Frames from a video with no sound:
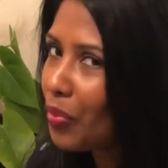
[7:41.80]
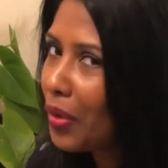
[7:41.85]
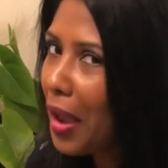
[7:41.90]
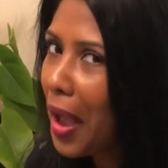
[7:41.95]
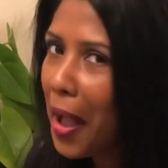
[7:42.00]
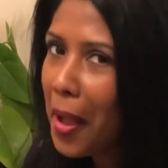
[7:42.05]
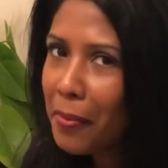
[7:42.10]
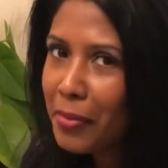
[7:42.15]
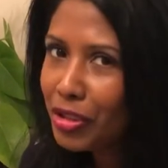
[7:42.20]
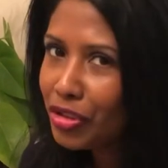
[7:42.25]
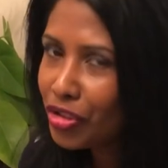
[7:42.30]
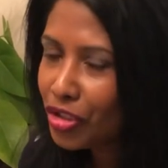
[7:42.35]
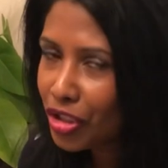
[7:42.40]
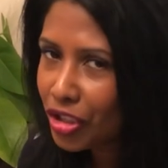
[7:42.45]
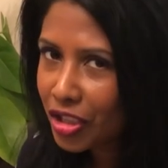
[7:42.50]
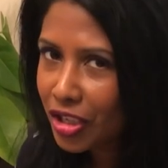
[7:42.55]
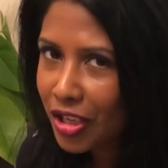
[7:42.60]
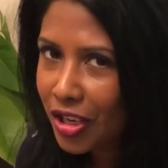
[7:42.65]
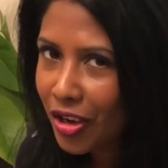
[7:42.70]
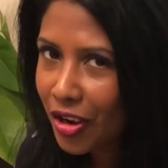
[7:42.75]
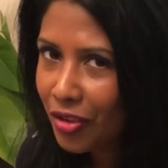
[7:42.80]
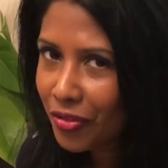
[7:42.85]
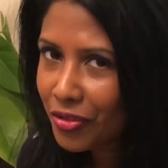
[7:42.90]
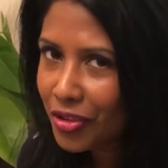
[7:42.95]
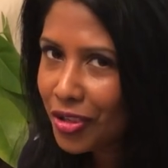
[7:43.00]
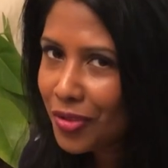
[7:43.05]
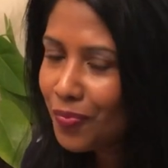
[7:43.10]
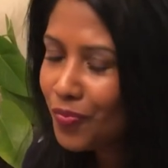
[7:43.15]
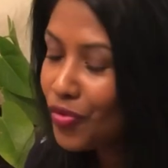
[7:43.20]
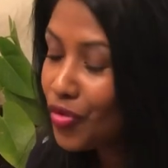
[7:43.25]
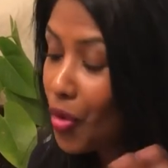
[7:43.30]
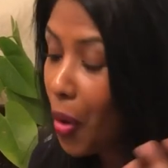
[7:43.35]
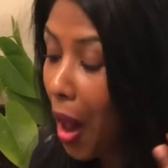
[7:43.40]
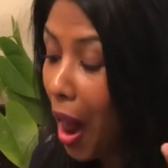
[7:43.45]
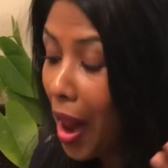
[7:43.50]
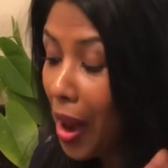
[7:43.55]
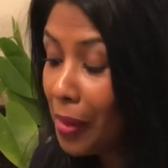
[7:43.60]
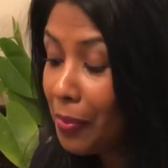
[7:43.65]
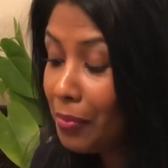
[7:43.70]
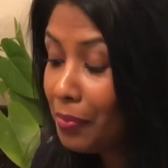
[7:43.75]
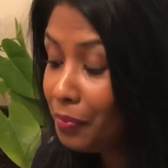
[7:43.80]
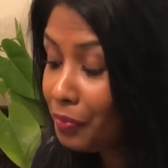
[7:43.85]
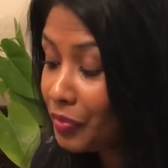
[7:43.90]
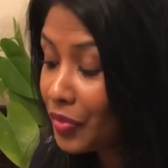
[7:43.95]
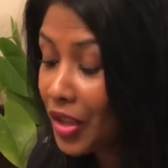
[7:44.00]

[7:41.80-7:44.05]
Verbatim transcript: I'm a turkey lover, so I'm